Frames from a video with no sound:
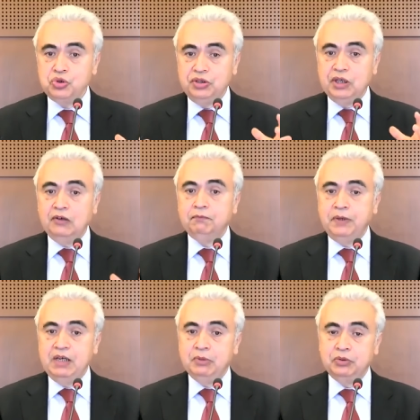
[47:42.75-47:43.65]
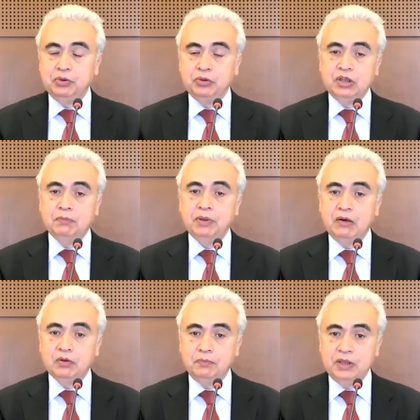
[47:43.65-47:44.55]
down payment nuclear power
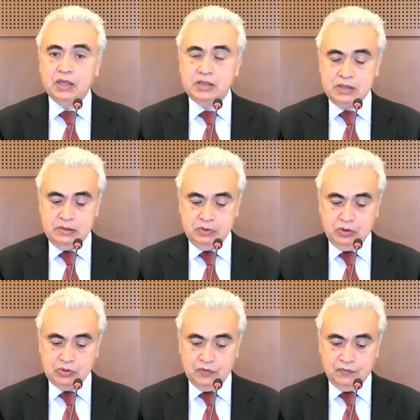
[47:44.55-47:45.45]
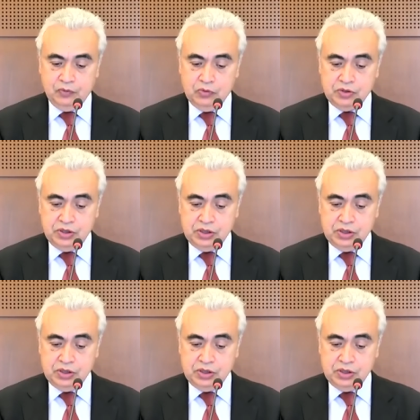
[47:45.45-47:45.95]
plants because of those reasons.